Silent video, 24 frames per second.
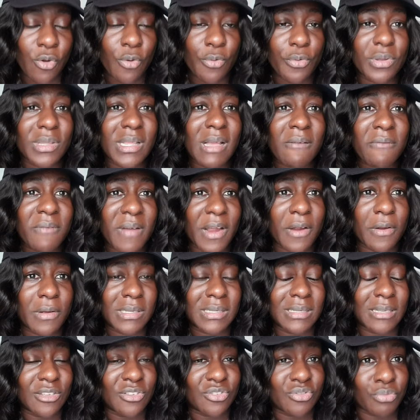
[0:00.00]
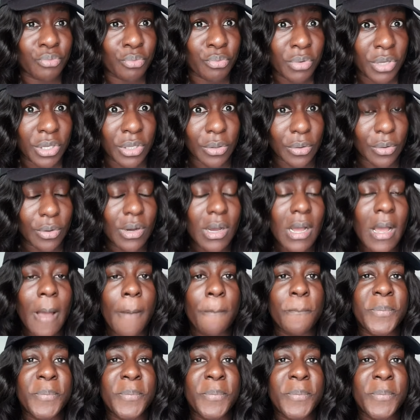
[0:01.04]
Coronavirus is real.